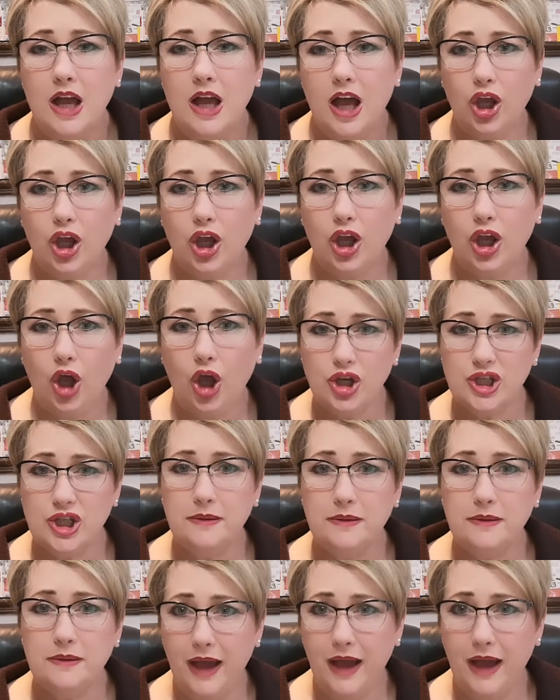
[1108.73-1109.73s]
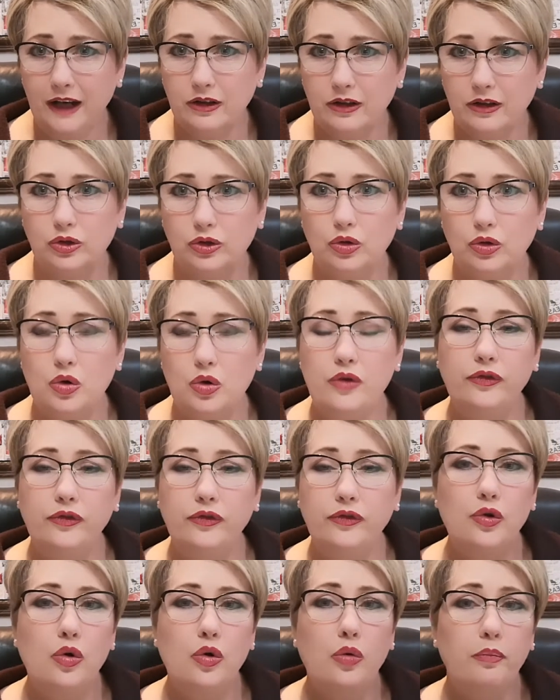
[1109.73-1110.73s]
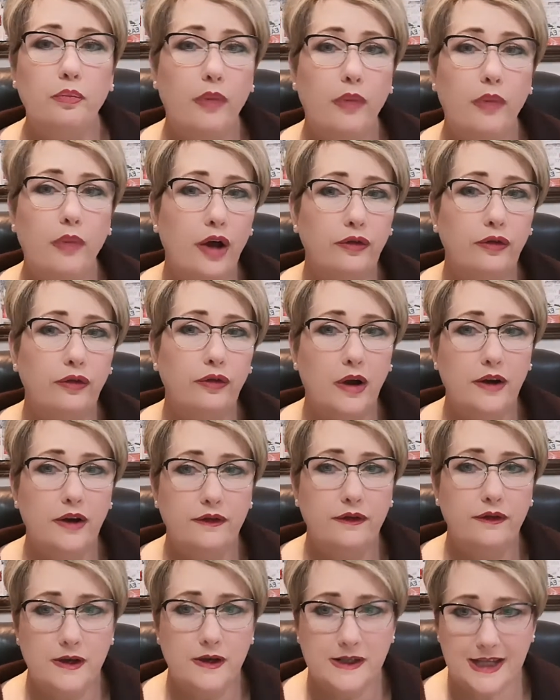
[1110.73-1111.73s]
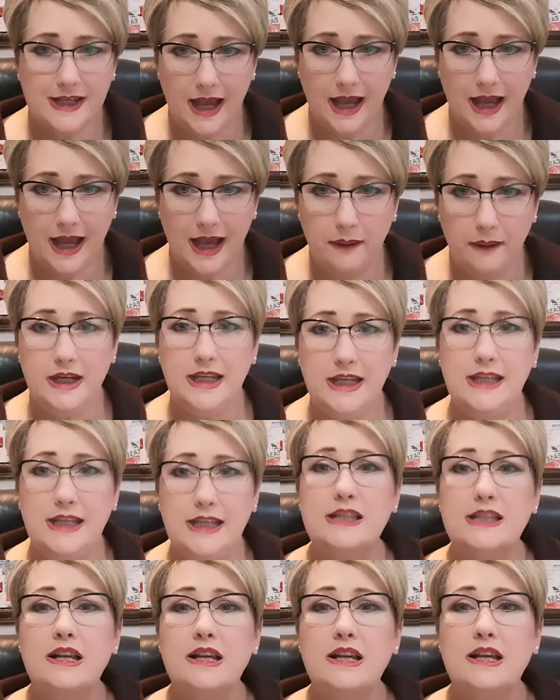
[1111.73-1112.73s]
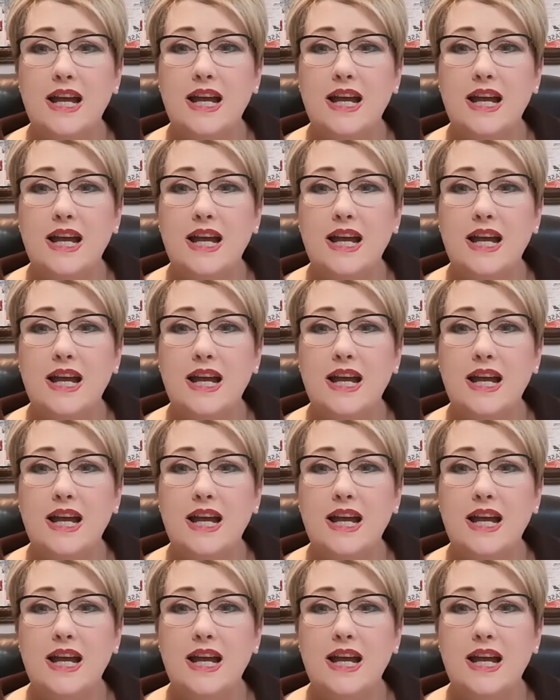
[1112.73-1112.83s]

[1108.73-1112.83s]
coaching panel, or if you're part of one of those companies